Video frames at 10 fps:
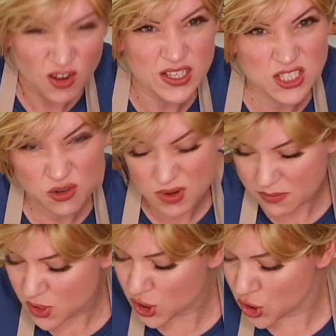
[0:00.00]
ice cream
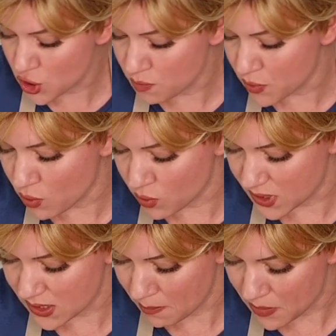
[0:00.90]
scoop or
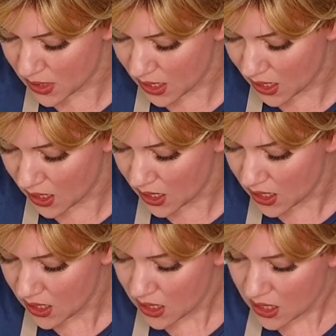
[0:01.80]
something
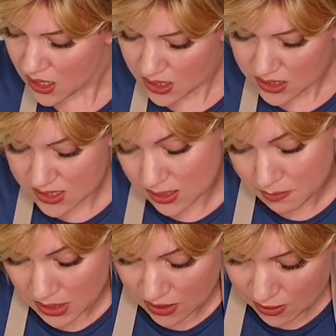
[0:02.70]

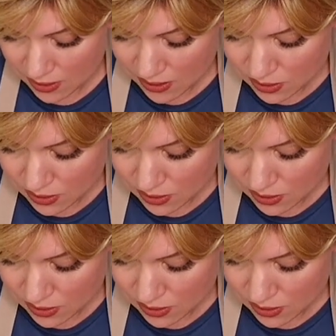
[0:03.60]
similar,